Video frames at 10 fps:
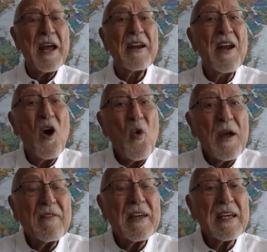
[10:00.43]

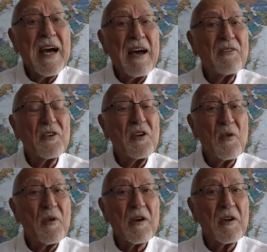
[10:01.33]
knowing that God is going to
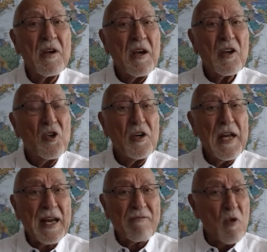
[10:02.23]
work good out of it.